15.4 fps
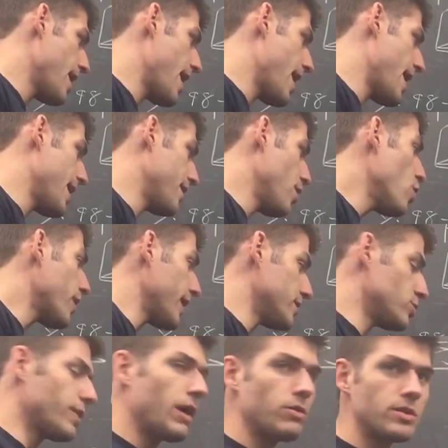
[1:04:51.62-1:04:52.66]
And okay,
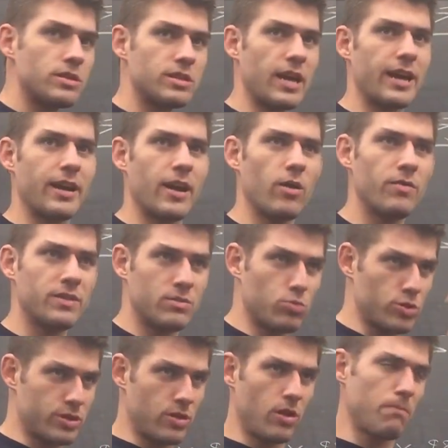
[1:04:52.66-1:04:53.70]
so that was a side note.
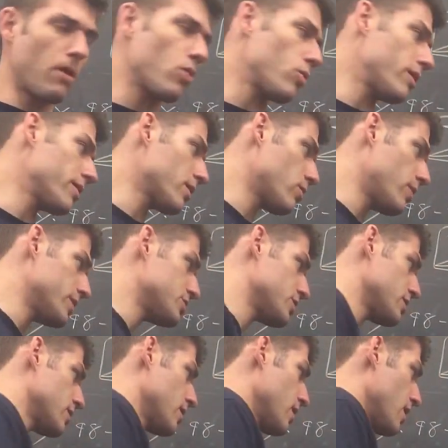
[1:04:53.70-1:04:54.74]
We're still in part one of the
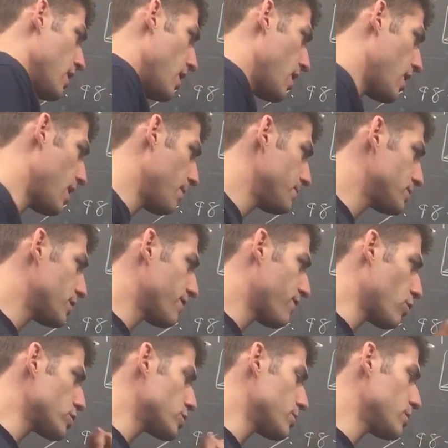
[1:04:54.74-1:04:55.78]
question. So the
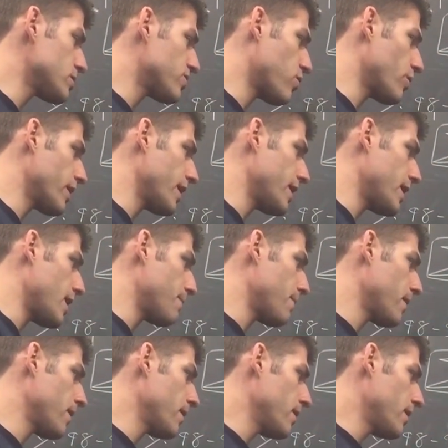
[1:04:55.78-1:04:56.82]
force normal is 48
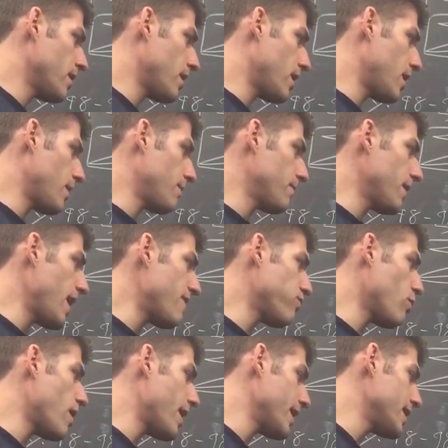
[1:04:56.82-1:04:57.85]
up,
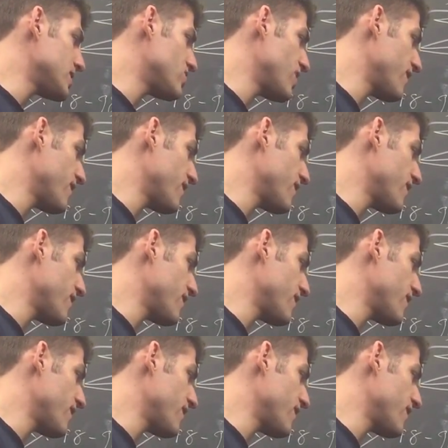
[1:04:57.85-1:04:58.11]
Fy is